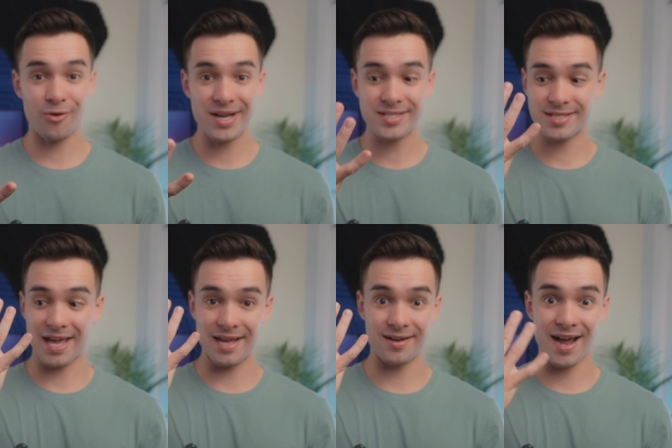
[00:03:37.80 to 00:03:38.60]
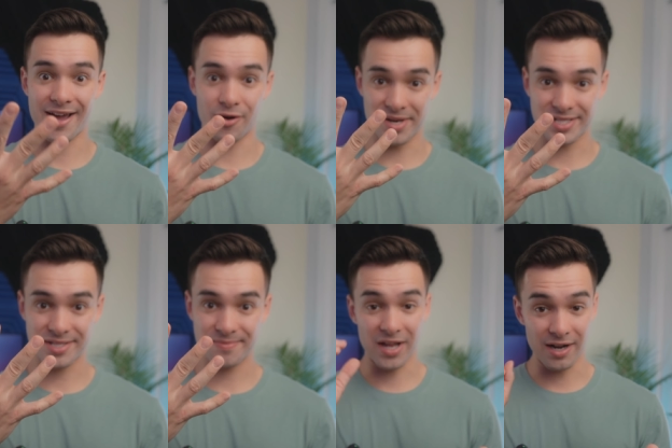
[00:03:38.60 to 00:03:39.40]
OS and
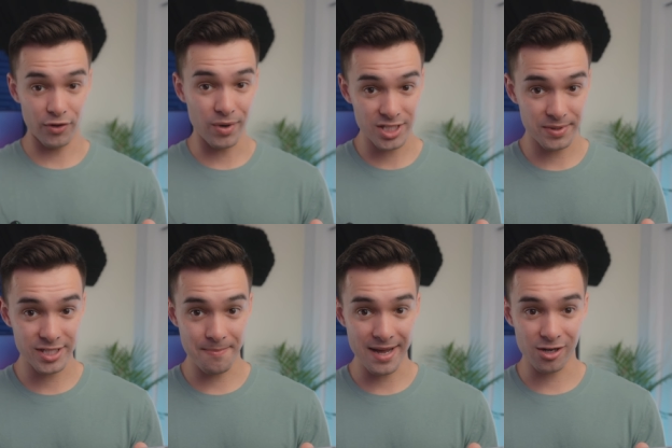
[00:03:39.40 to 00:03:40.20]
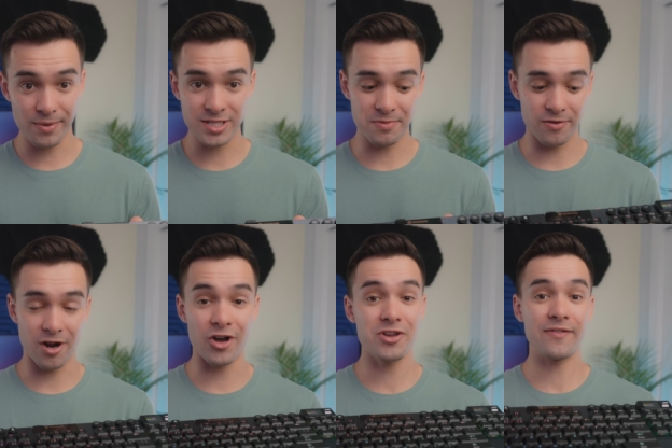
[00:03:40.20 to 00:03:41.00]
iOS. And if you wanna switch to Mac OS mode,
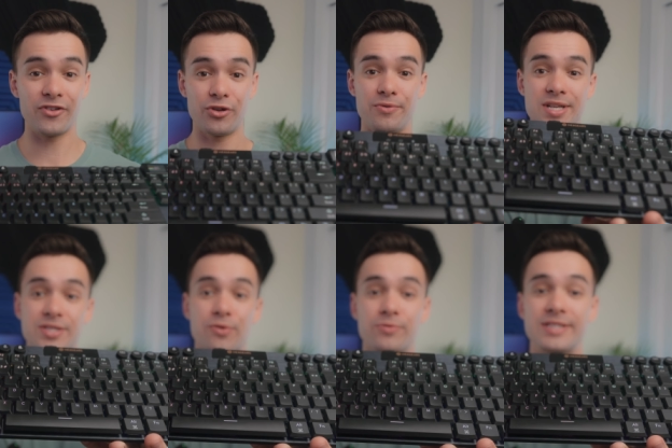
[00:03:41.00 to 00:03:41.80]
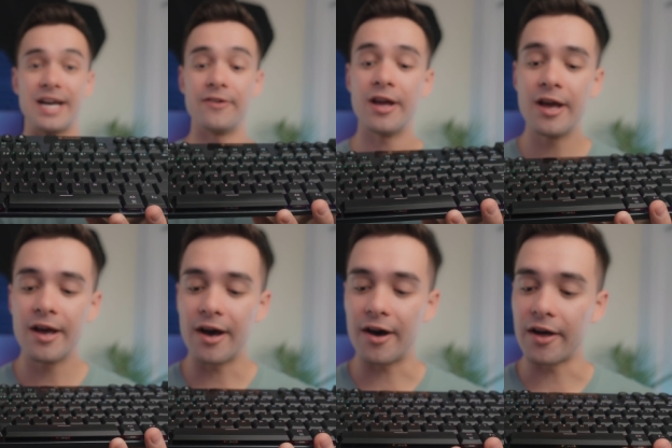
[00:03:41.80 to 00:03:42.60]
all you have to do is hold down
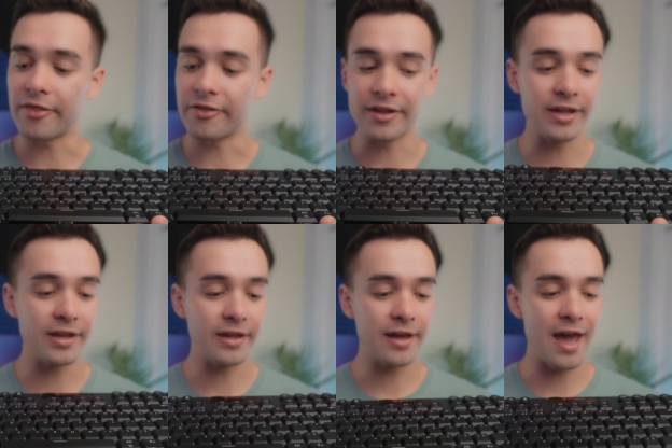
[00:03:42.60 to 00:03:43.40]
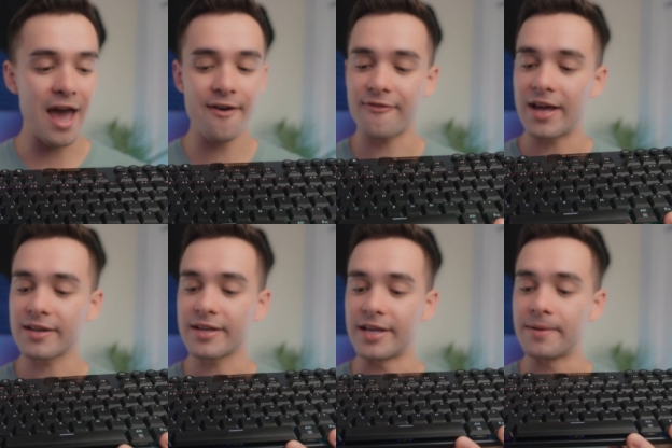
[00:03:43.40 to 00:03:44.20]
on the
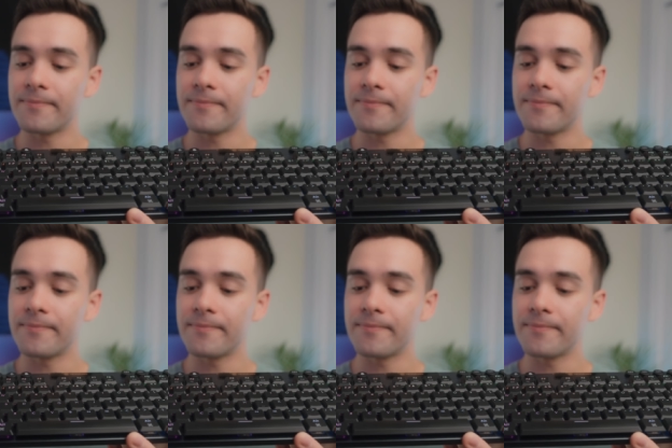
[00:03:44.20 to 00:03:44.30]
FN key